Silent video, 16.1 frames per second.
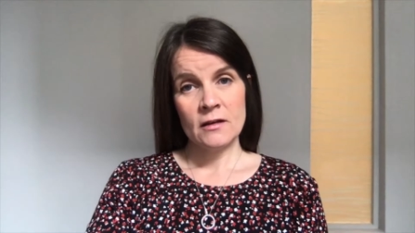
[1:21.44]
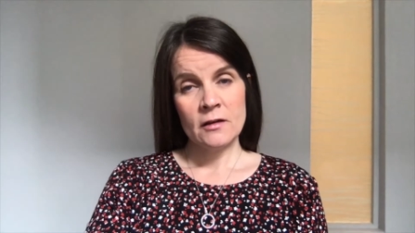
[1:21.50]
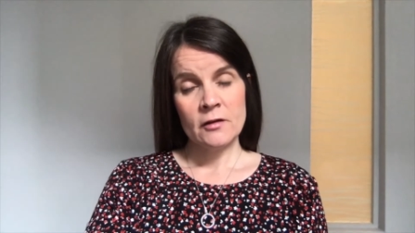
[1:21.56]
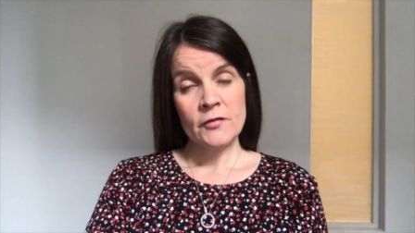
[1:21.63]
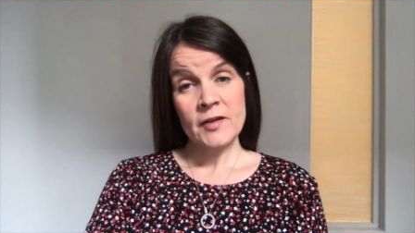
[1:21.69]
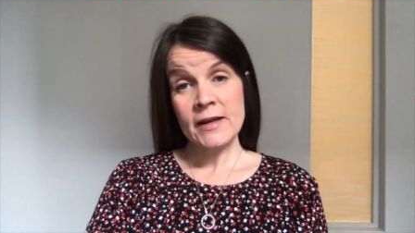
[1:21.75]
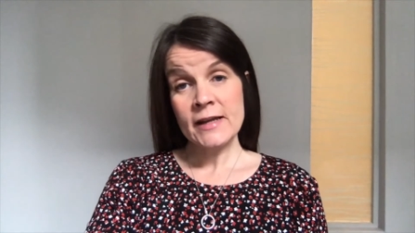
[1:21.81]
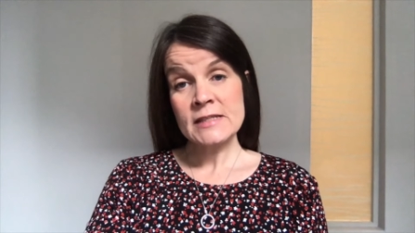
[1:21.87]

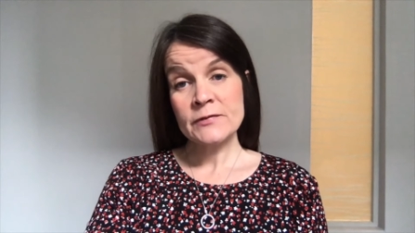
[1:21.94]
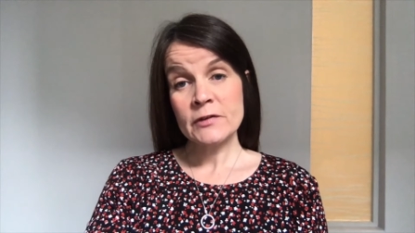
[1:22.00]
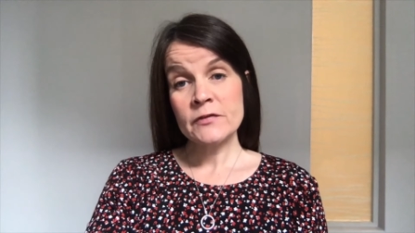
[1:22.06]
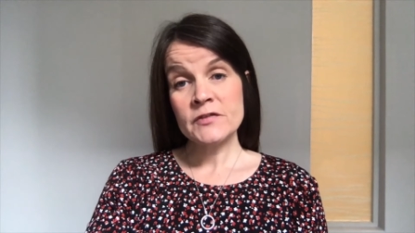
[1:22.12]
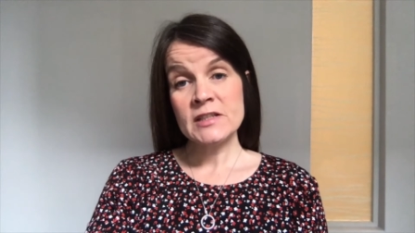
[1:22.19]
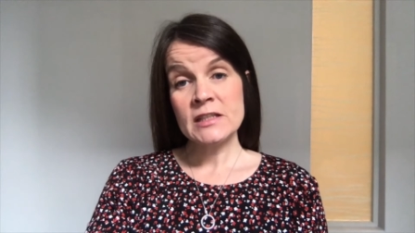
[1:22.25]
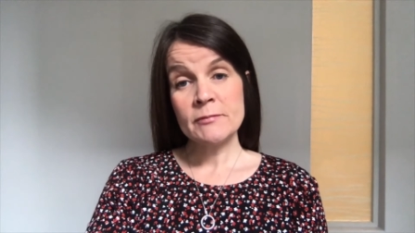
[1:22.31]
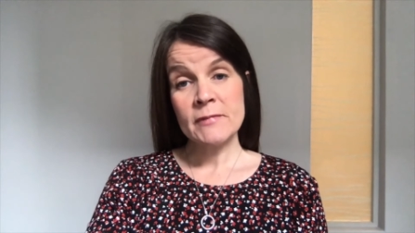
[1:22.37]
For the next
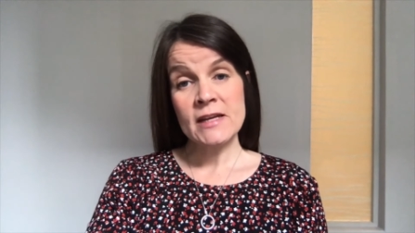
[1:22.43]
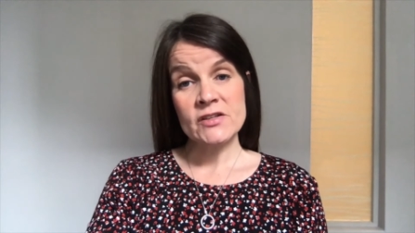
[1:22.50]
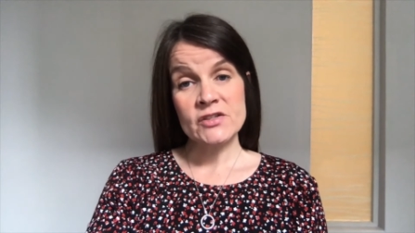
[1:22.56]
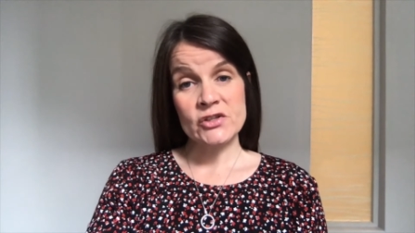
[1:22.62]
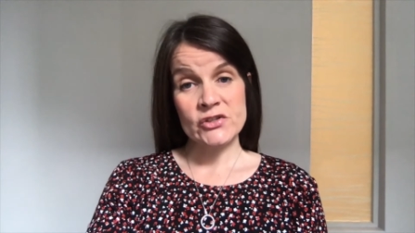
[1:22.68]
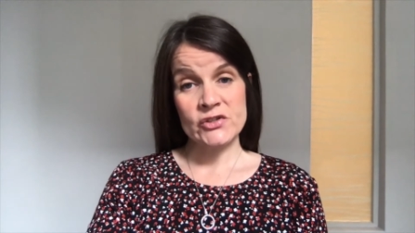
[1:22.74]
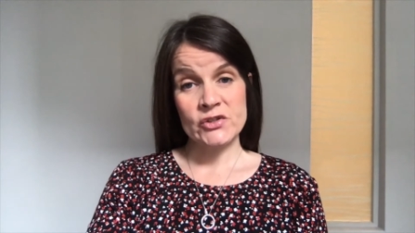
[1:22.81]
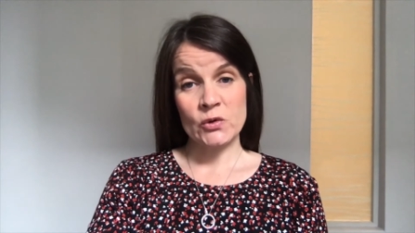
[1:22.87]
15
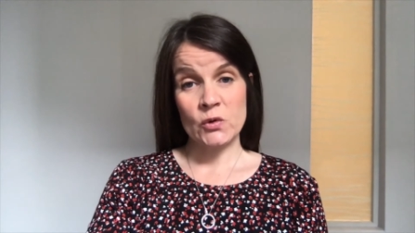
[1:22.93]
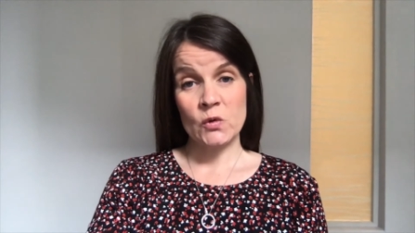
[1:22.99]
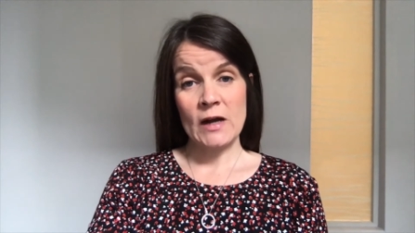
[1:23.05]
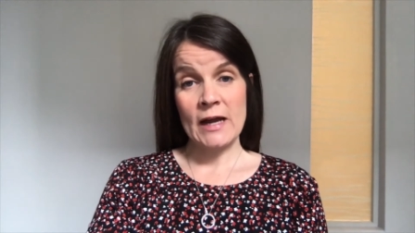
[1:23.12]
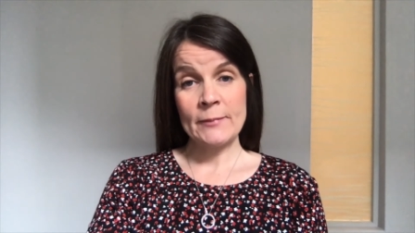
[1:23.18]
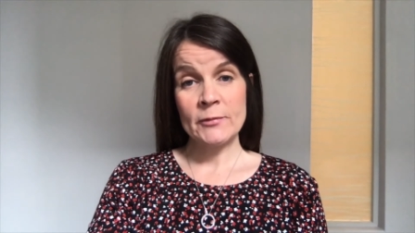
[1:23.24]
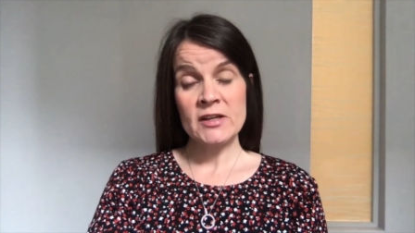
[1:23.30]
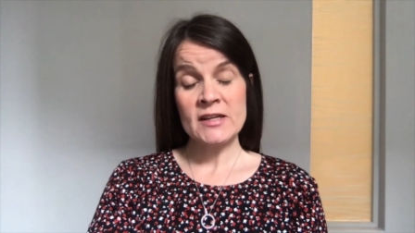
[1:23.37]
minutes or so,
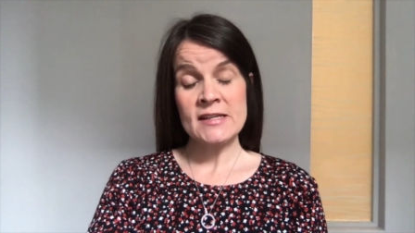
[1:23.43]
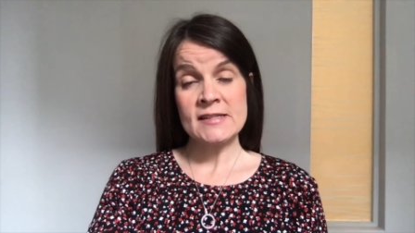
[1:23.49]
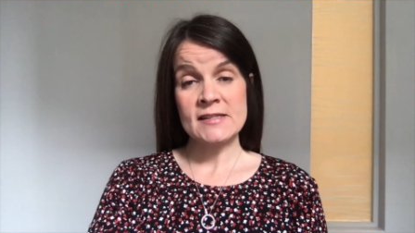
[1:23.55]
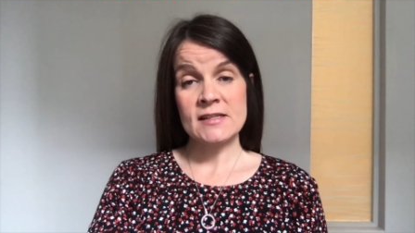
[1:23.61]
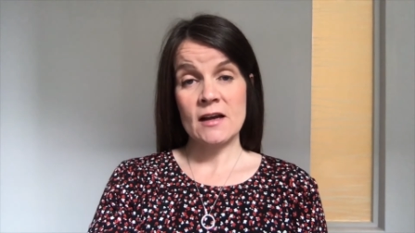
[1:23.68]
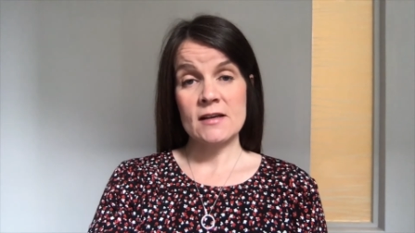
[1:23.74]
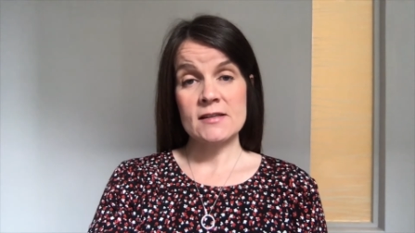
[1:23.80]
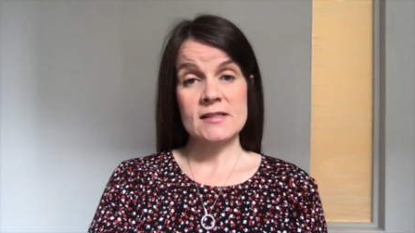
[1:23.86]
I'm going to
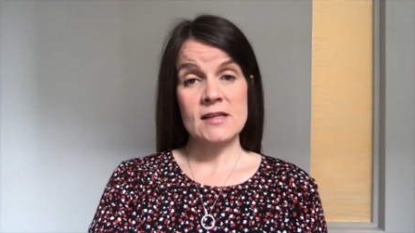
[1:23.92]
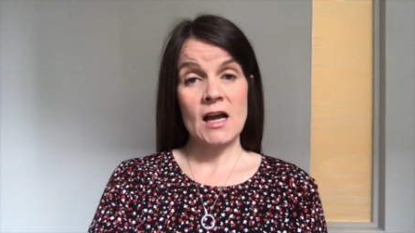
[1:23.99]
discuss